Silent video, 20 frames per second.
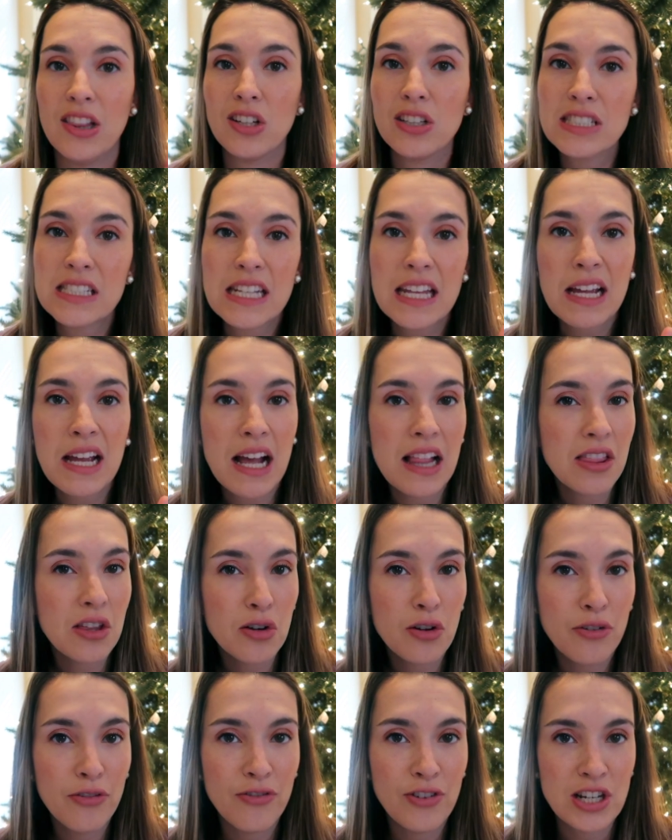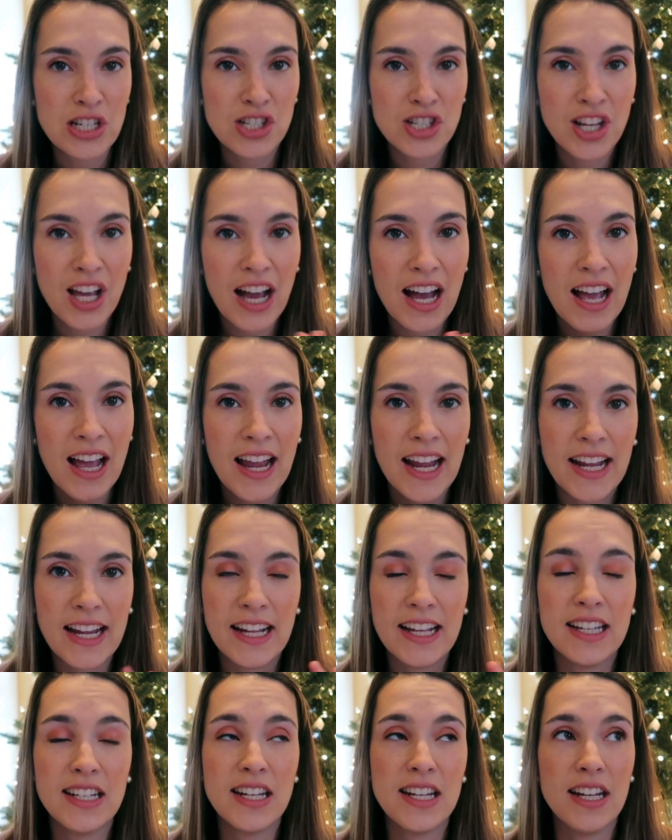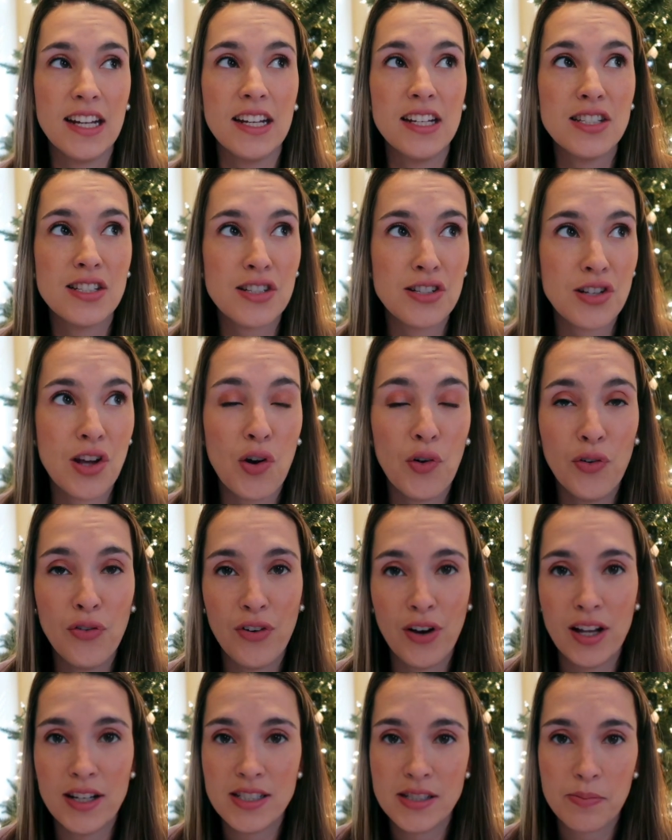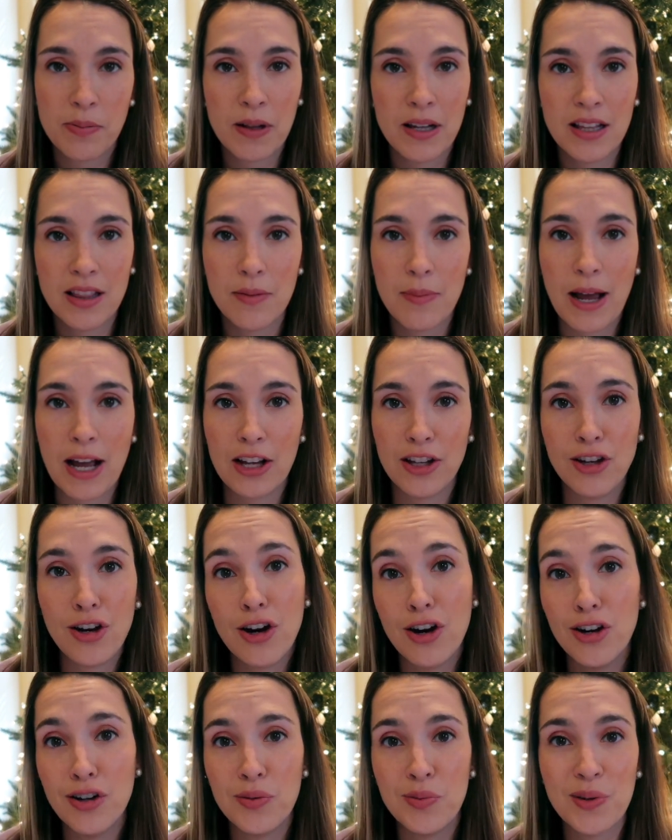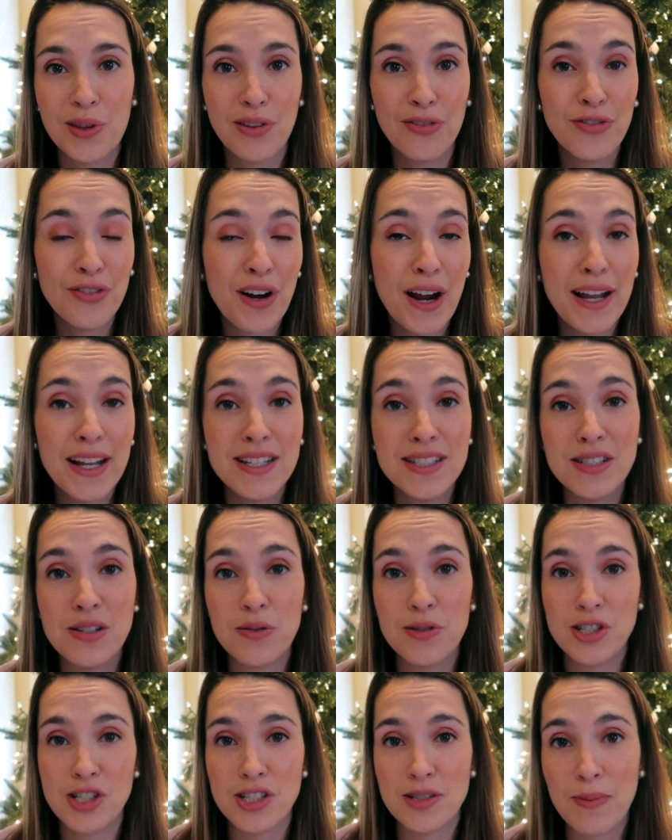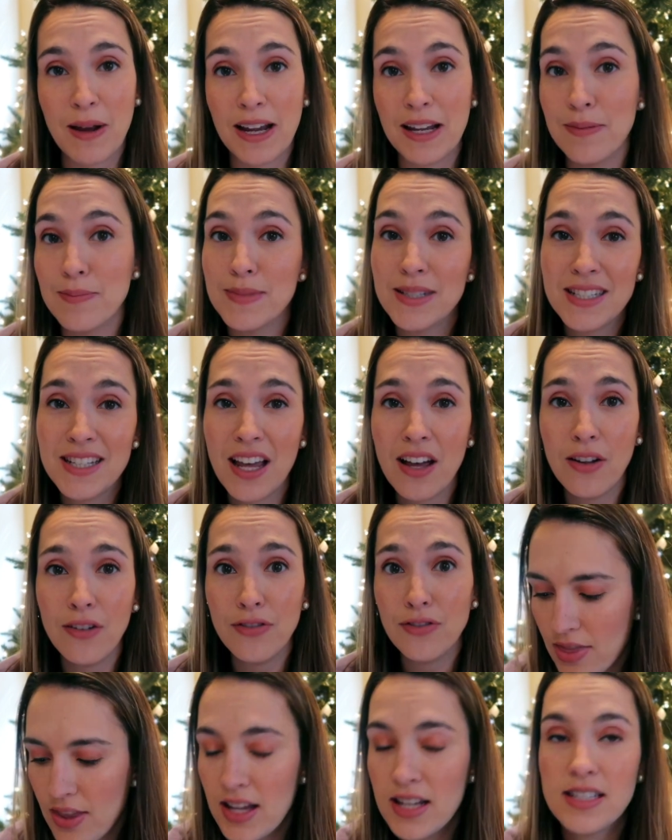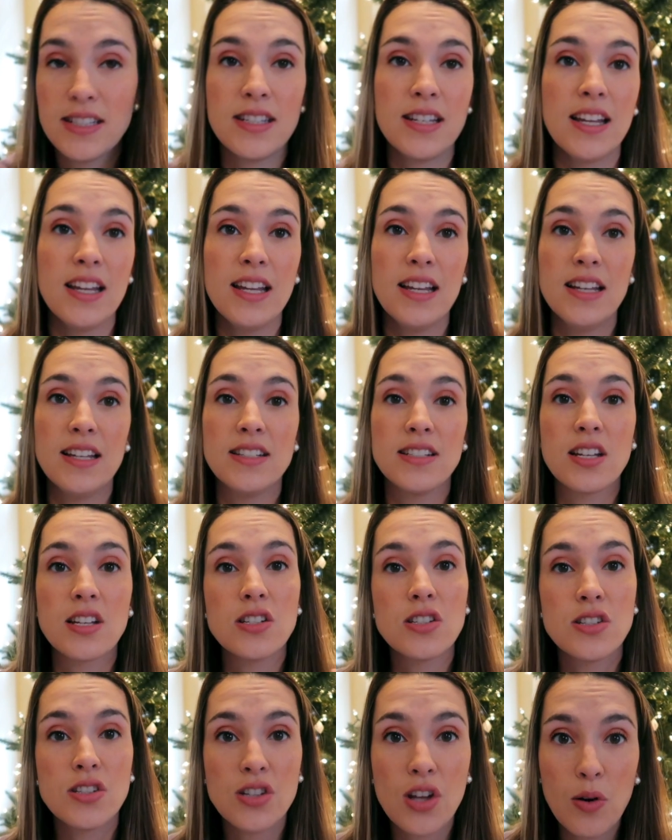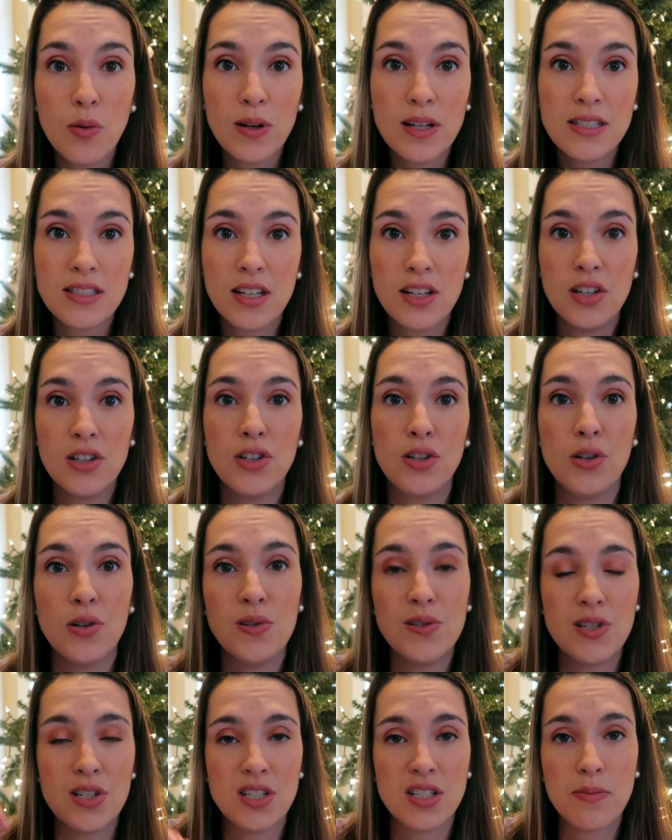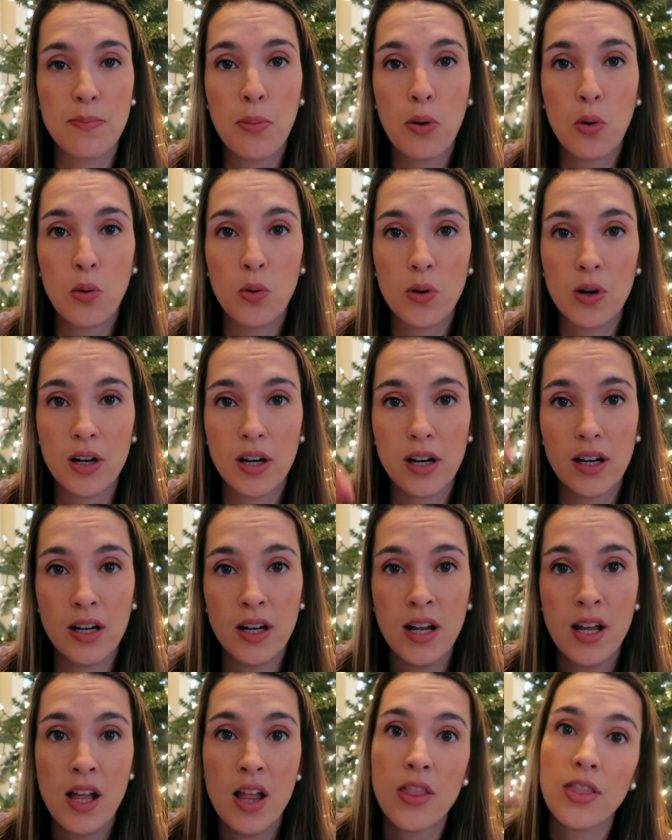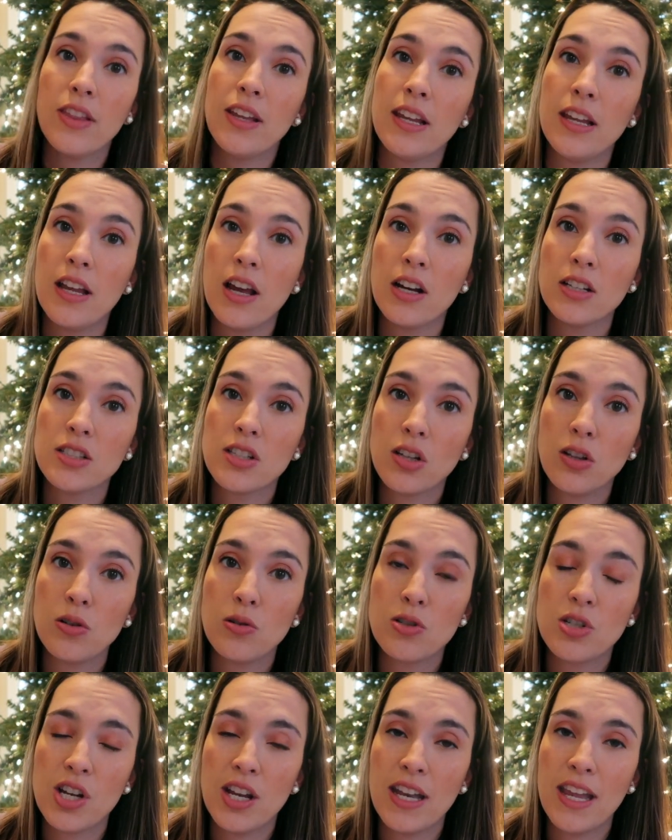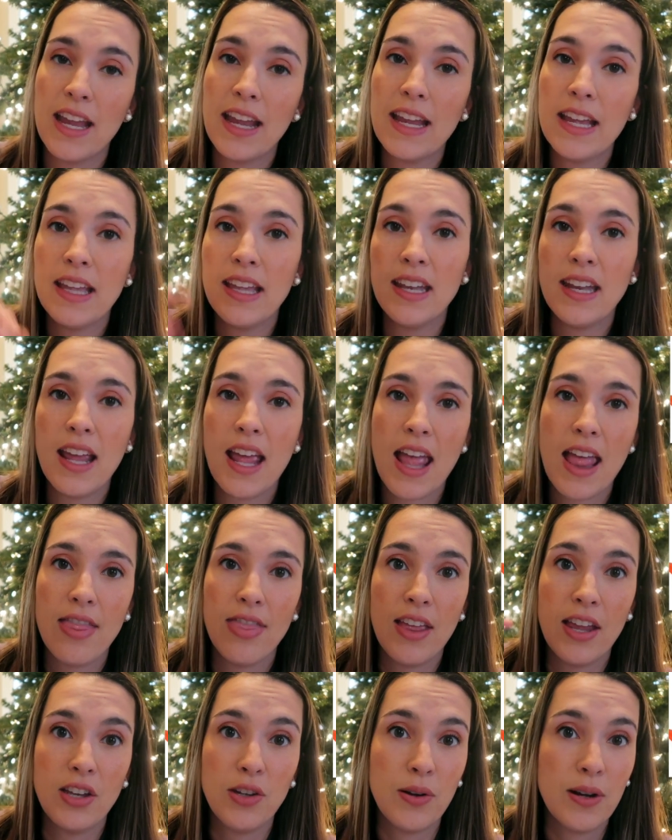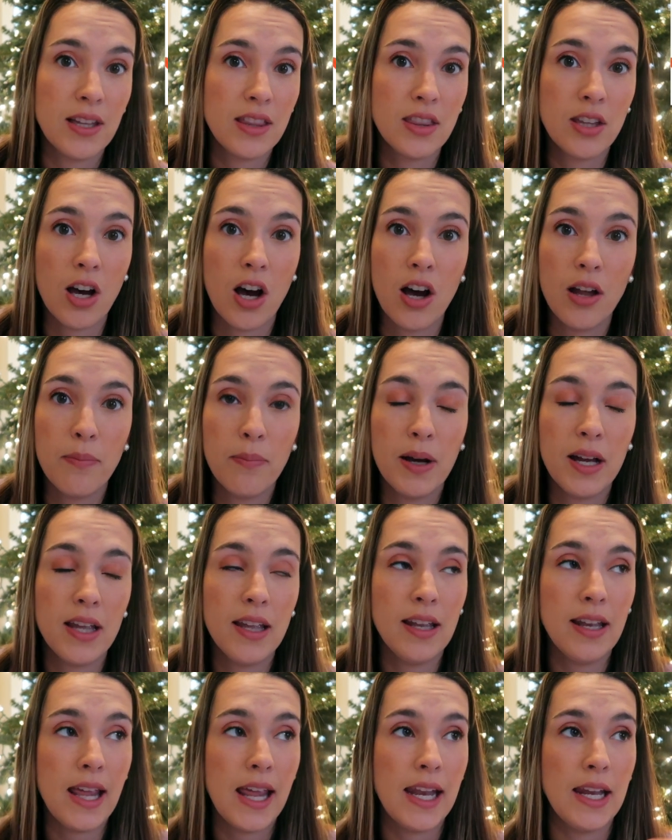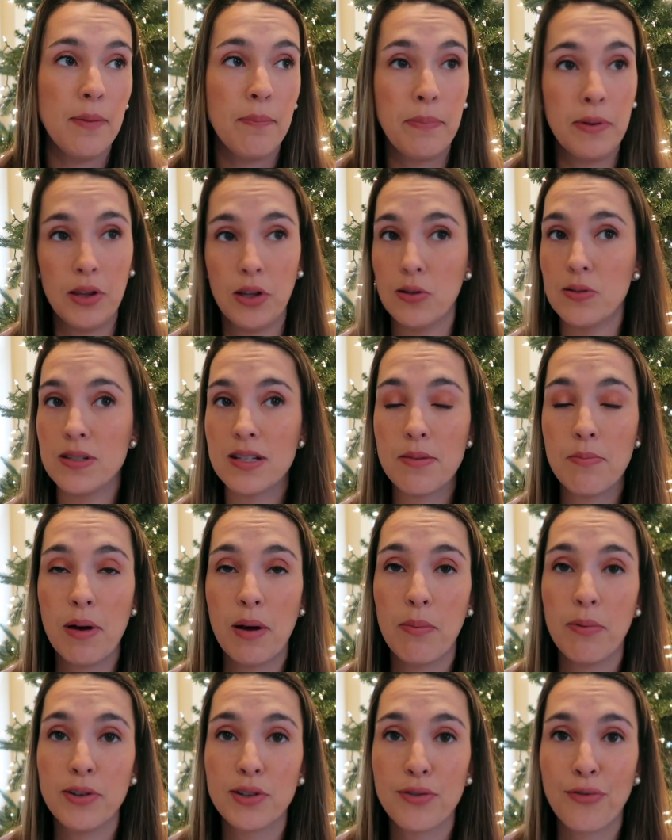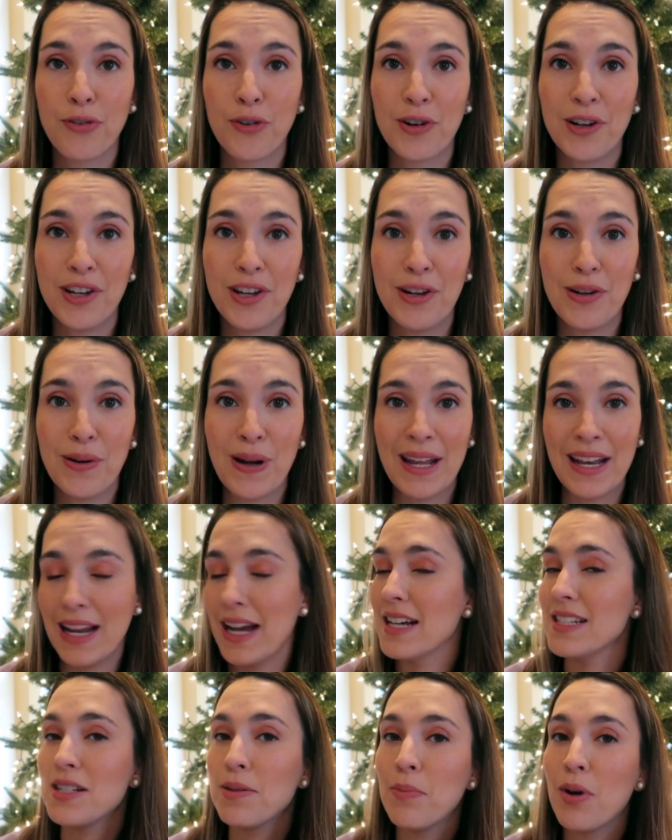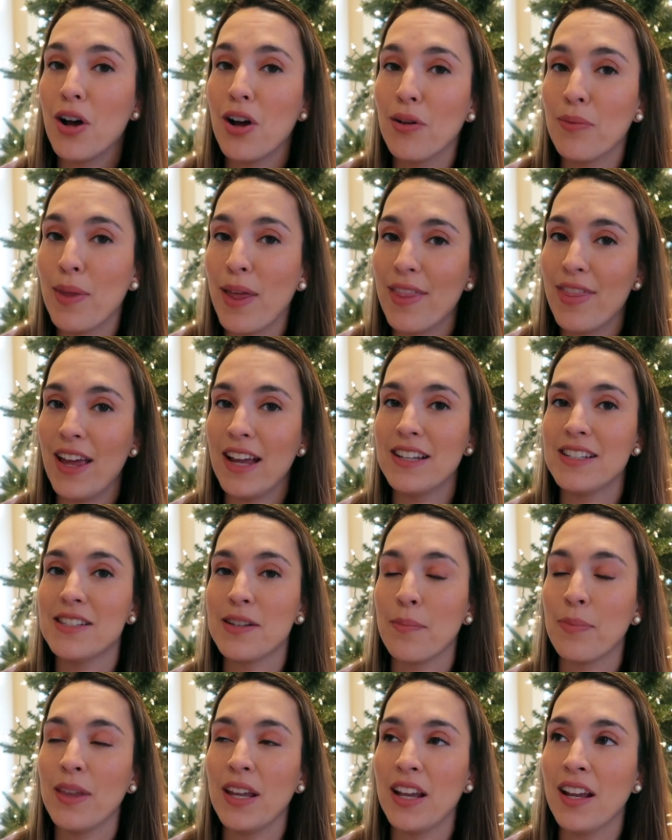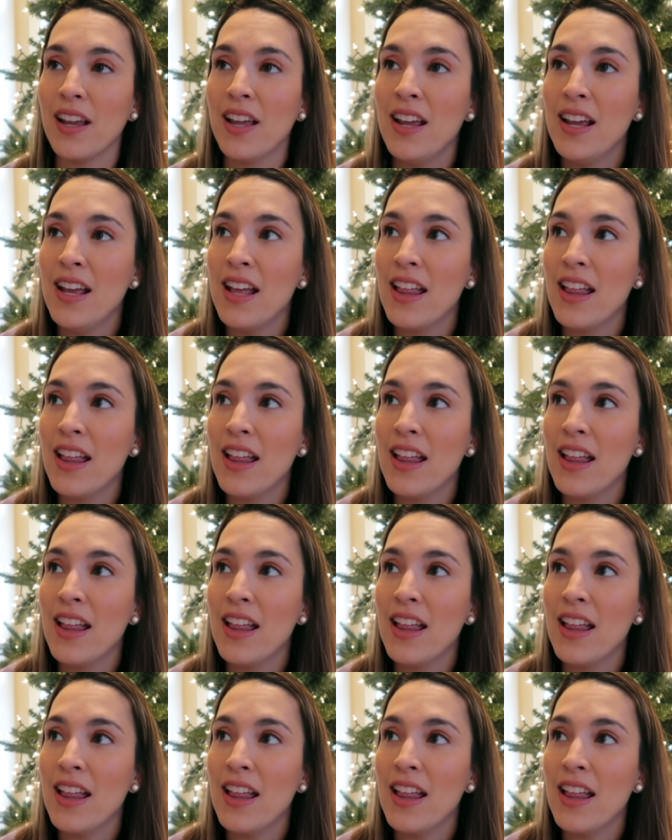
looks like a little fish guy and it is so fun to play in the backyard with friends or just by himself. This is so easy to do. You just pour the solution in and then you hit the on button and it blows the bubbles for you. And as a mom, that is something